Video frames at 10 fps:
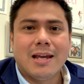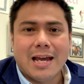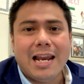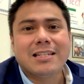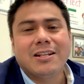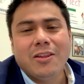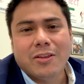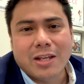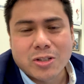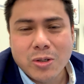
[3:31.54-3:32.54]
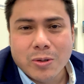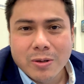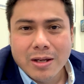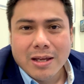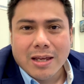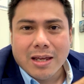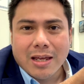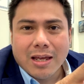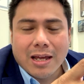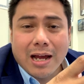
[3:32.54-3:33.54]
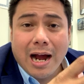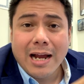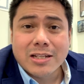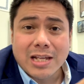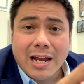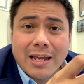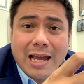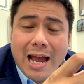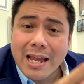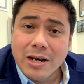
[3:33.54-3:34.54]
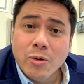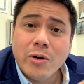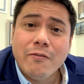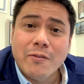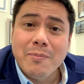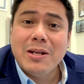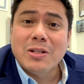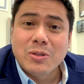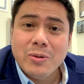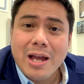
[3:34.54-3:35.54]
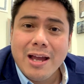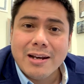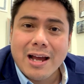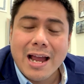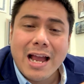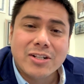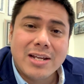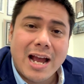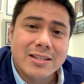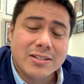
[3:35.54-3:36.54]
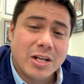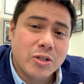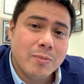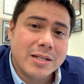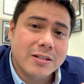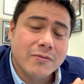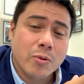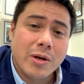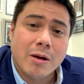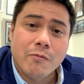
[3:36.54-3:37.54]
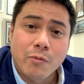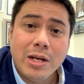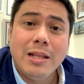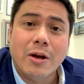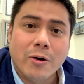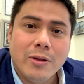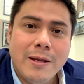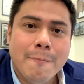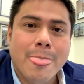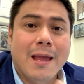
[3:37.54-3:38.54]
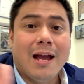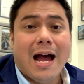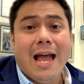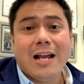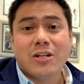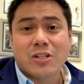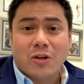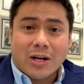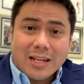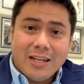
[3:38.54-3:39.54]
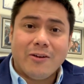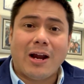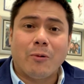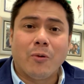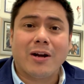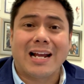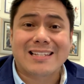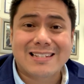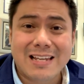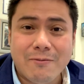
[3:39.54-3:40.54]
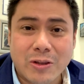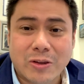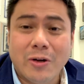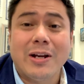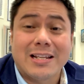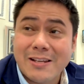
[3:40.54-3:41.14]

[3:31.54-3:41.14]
And that's another thing too. I in order for me to do that, I actually had to schedule myself to wake up really early. I actually start here at work at 7:30.